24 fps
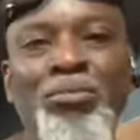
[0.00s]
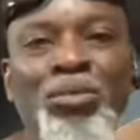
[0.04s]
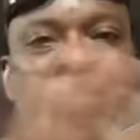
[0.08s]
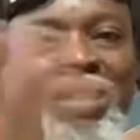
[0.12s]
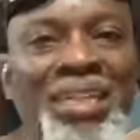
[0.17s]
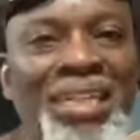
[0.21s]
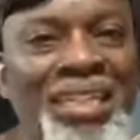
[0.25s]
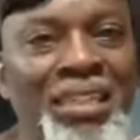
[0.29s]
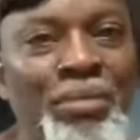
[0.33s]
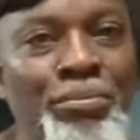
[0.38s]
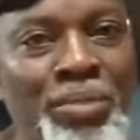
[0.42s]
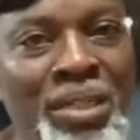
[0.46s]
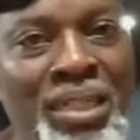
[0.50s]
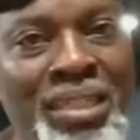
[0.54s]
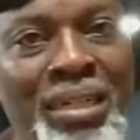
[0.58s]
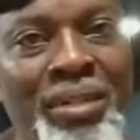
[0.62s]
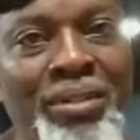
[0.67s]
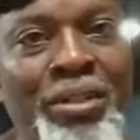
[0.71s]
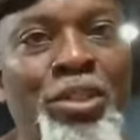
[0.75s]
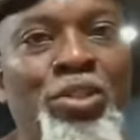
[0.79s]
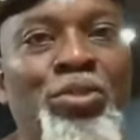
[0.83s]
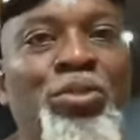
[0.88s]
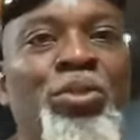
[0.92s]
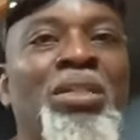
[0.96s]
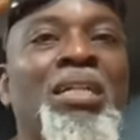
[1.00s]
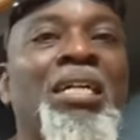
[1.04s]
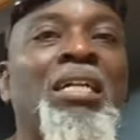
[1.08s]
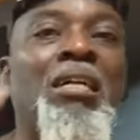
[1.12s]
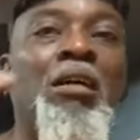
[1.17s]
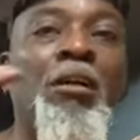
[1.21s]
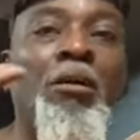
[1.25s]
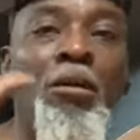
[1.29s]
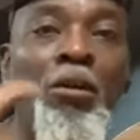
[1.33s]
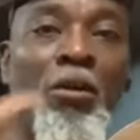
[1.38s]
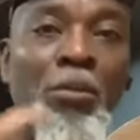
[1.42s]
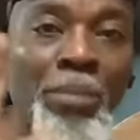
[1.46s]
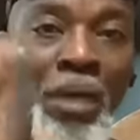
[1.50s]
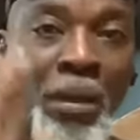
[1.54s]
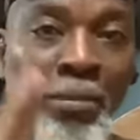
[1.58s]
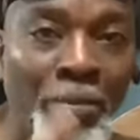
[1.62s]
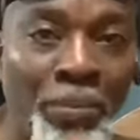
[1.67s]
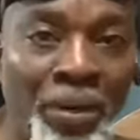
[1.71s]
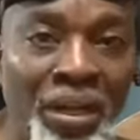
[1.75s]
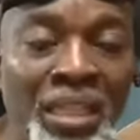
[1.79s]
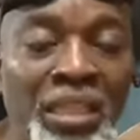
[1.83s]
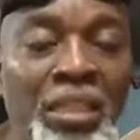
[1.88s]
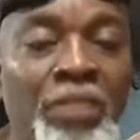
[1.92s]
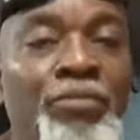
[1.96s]
We'll get the breakdown later on and I'll come and
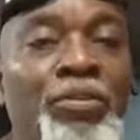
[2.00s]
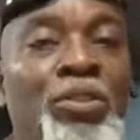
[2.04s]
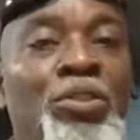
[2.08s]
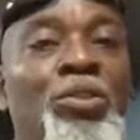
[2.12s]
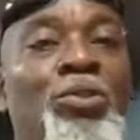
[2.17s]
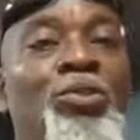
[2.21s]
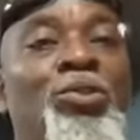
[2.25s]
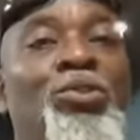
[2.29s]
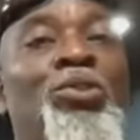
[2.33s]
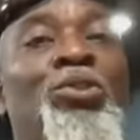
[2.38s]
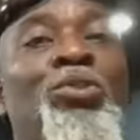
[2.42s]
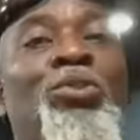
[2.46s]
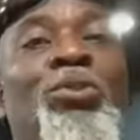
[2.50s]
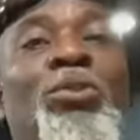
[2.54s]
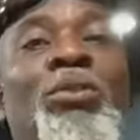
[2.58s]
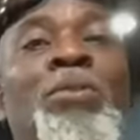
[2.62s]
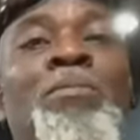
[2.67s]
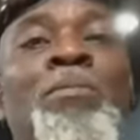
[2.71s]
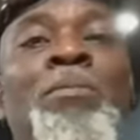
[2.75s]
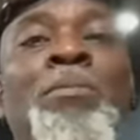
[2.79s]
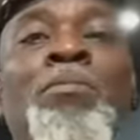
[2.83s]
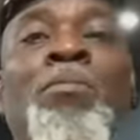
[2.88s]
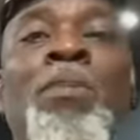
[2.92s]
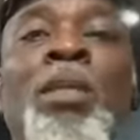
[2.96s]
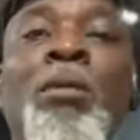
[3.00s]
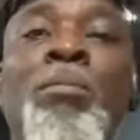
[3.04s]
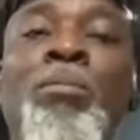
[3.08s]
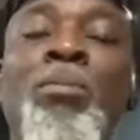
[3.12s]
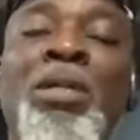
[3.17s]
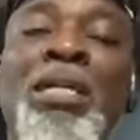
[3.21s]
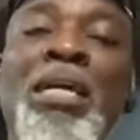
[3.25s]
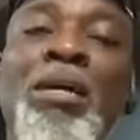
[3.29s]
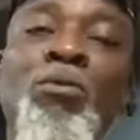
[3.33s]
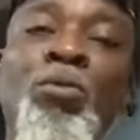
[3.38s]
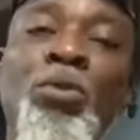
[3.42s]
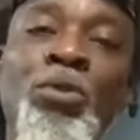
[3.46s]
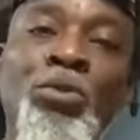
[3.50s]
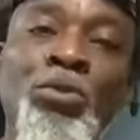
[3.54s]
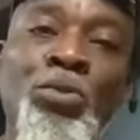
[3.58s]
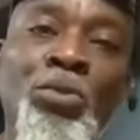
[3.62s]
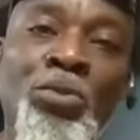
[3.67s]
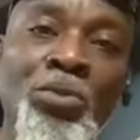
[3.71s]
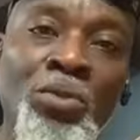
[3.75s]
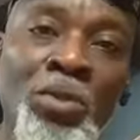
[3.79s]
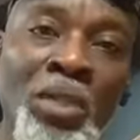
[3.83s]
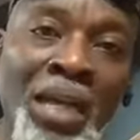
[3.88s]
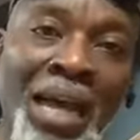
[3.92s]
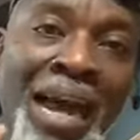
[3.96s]
play the video to you all. But I want to
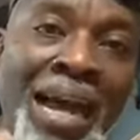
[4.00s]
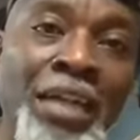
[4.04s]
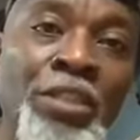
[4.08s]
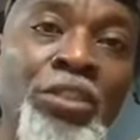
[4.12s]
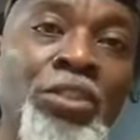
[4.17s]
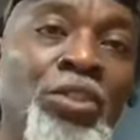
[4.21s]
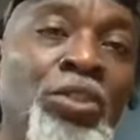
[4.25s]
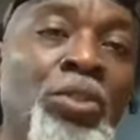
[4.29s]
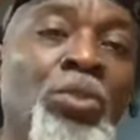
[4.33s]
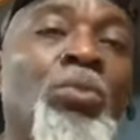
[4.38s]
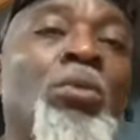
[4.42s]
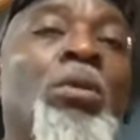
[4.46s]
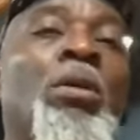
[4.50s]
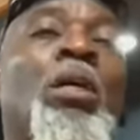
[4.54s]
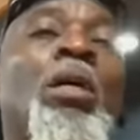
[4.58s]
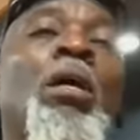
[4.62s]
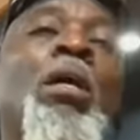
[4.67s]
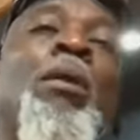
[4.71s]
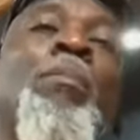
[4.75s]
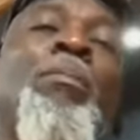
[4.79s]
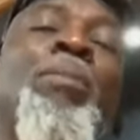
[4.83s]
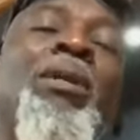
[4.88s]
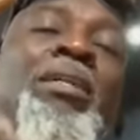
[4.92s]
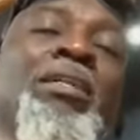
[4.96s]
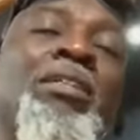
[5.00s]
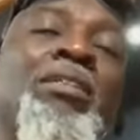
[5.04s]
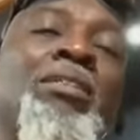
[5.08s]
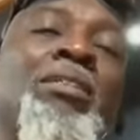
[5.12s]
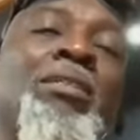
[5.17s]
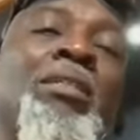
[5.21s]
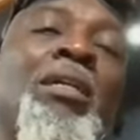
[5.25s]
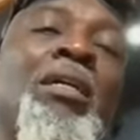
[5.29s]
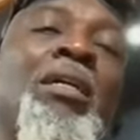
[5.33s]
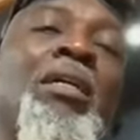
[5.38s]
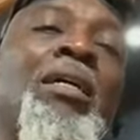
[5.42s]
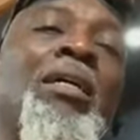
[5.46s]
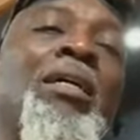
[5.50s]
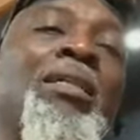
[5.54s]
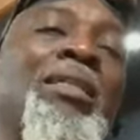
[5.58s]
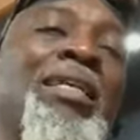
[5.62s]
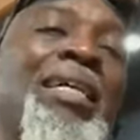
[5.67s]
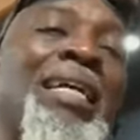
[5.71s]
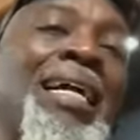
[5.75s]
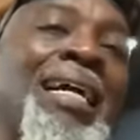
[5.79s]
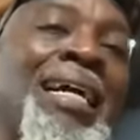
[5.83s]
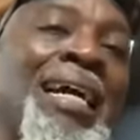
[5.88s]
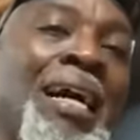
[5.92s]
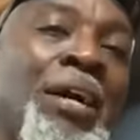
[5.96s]
ask you, please,
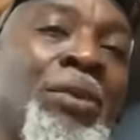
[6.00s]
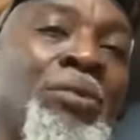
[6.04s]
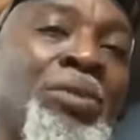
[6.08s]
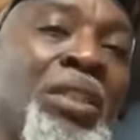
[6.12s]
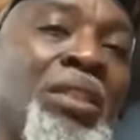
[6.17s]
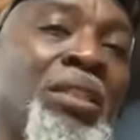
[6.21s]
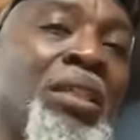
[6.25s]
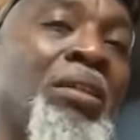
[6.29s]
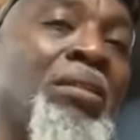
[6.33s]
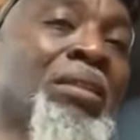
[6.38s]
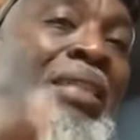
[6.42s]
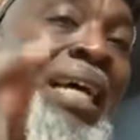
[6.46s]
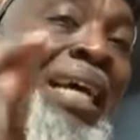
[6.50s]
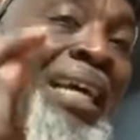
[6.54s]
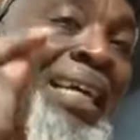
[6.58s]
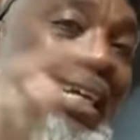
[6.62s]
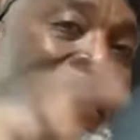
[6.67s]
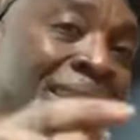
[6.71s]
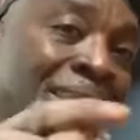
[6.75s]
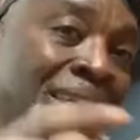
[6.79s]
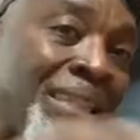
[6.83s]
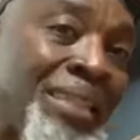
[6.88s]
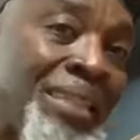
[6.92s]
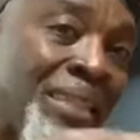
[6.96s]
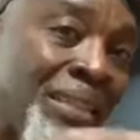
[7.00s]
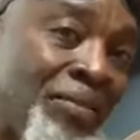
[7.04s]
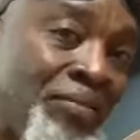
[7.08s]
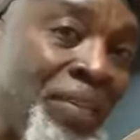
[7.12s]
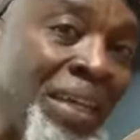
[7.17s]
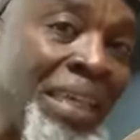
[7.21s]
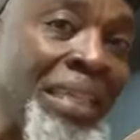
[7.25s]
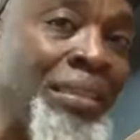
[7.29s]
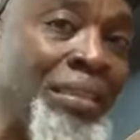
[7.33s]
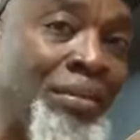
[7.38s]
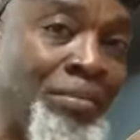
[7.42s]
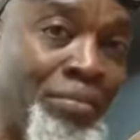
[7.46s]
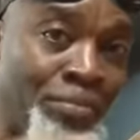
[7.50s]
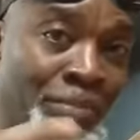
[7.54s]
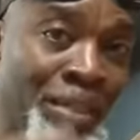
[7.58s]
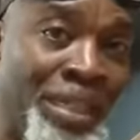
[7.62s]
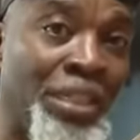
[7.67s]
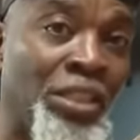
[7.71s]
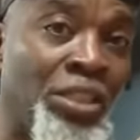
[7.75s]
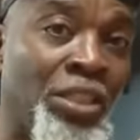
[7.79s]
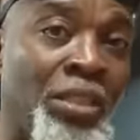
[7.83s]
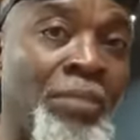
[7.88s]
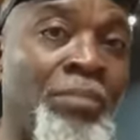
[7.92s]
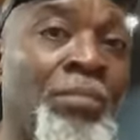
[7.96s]
the account details are in this event
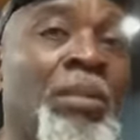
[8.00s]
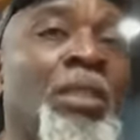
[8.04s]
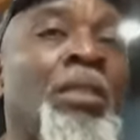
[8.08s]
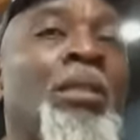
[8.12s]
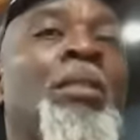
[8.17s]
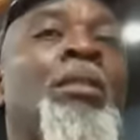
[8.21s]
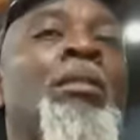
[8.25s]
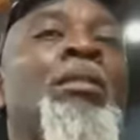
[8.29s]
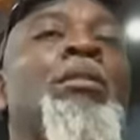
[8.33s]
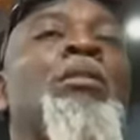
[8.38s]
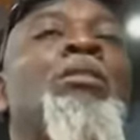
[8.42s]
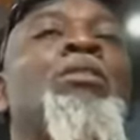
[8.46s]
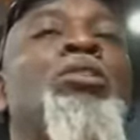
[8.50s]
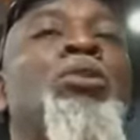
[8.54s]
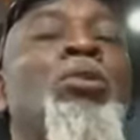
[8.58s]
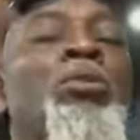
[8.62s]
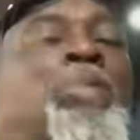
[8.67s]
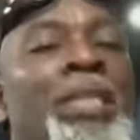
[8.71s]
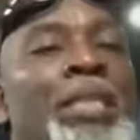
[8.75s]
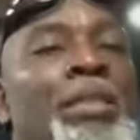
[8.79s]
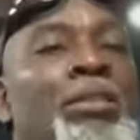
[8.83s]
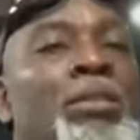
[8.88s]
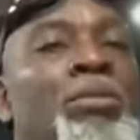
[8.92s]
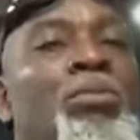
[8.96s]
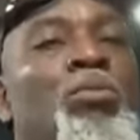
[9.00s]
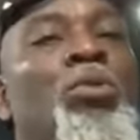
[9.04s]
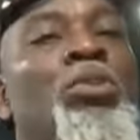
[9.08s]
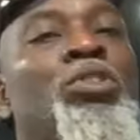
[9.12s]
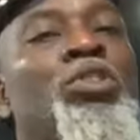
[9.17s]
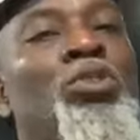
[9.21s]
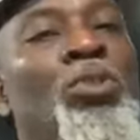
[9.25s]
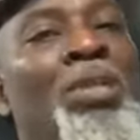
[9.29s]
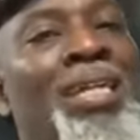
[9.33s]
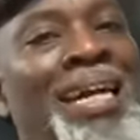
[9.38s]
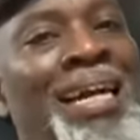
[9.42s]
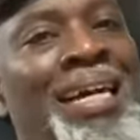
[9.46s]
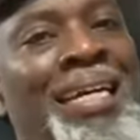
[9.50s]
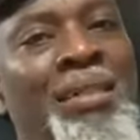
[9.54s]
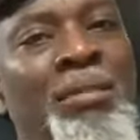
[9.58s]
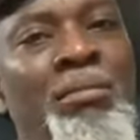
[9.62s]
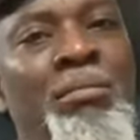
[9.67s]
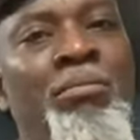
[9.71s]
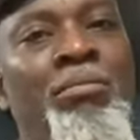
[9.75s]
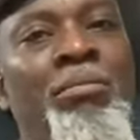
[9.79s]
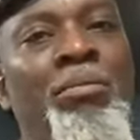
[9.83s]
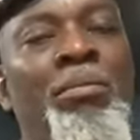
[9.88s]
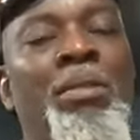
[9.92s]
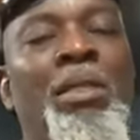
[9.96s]
page. Donate what you can.
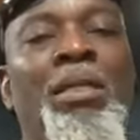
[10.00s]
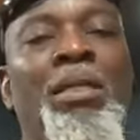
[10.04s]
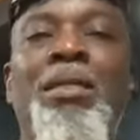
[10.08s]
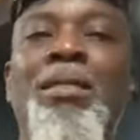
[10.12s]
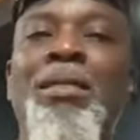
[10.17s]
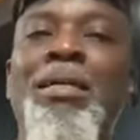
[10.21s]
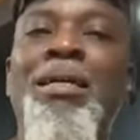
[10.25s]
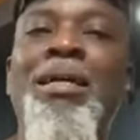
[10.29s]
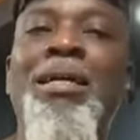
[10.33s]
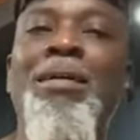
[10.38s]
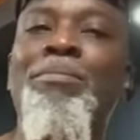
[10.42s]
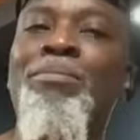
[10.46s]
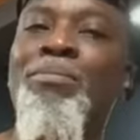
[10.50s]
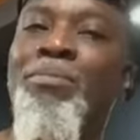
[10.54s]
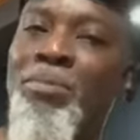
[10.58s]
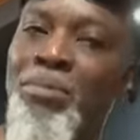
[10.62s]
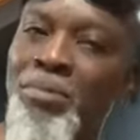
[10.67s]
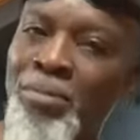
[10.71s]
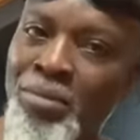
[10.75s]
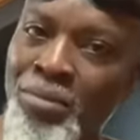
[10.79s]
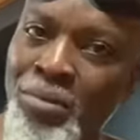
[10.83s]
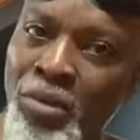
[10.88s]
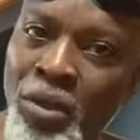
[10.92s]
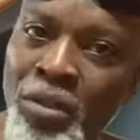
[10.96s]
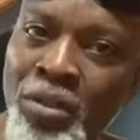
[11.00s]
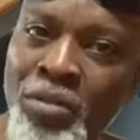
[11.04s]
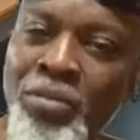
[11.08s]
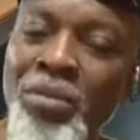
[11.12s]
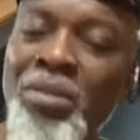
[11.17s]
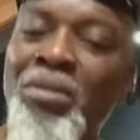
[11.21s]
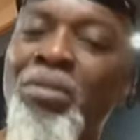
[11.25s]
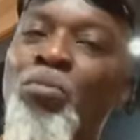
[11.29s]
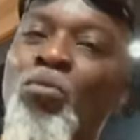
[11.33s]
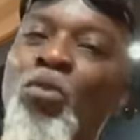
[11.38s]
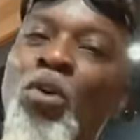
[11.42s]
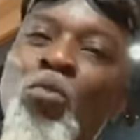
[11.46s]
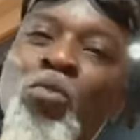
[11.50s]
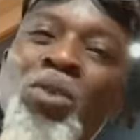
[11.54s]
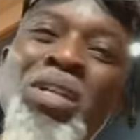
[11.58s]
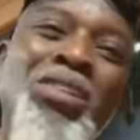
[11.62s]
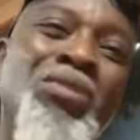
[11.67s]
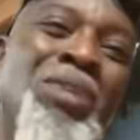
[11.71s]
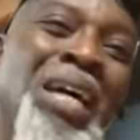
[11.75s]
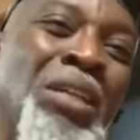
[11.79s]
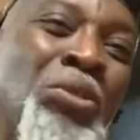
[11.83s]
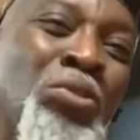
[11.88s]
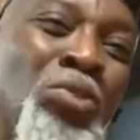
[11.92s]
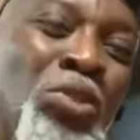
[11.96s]
Not what we're
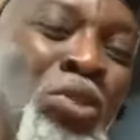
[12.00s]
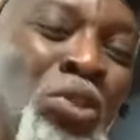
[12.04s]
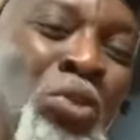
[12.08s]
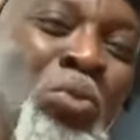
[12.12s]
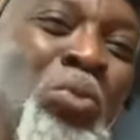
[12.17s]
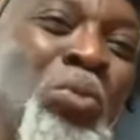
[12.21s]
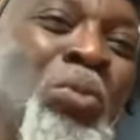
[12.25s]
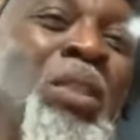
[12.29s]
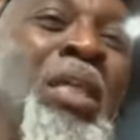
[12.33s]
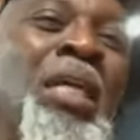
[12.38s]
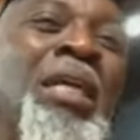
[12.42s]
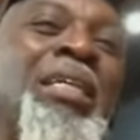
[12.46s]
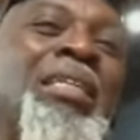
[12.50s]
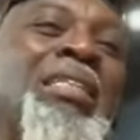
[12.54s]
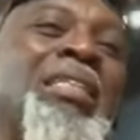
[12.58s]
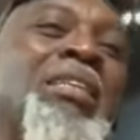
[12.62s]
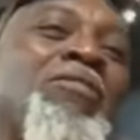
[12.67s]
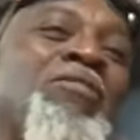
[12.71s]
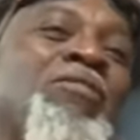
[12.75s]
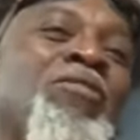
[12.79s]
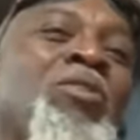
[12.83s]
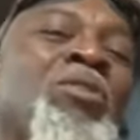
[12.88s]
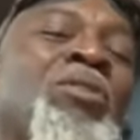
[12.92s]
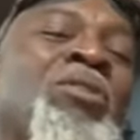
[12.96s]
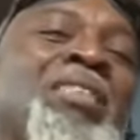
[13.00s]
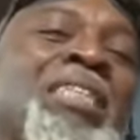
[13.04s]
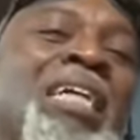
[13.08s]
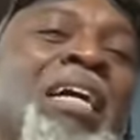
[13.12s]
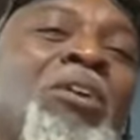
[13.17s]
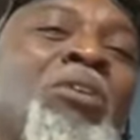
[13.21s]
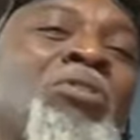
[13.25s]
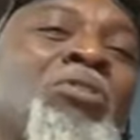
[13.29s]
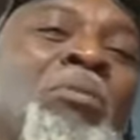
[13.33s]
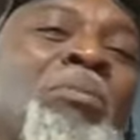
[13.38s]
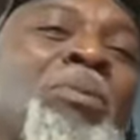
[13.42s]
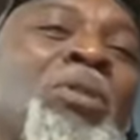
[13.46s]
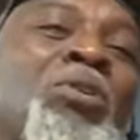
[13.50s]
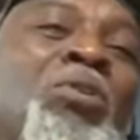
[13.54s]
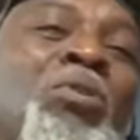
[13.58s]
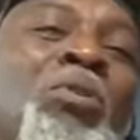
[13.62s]
trying to do, the funds are going to be